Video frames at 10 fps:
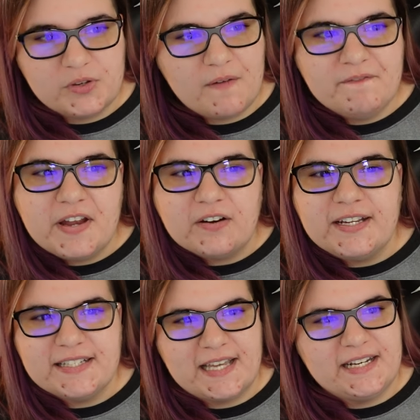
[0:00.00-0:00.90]
So I'm
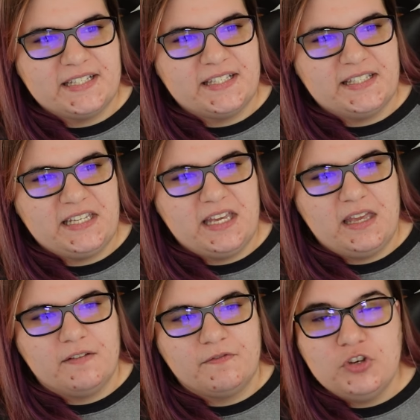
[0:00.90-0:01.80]
very excited to see
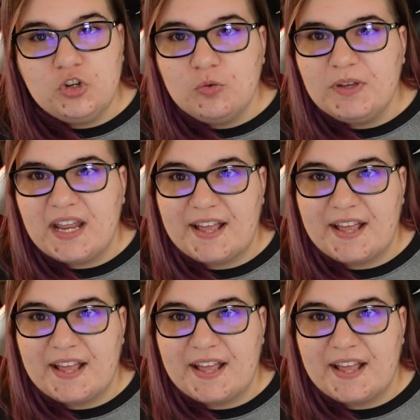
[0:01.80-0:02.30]
if Newman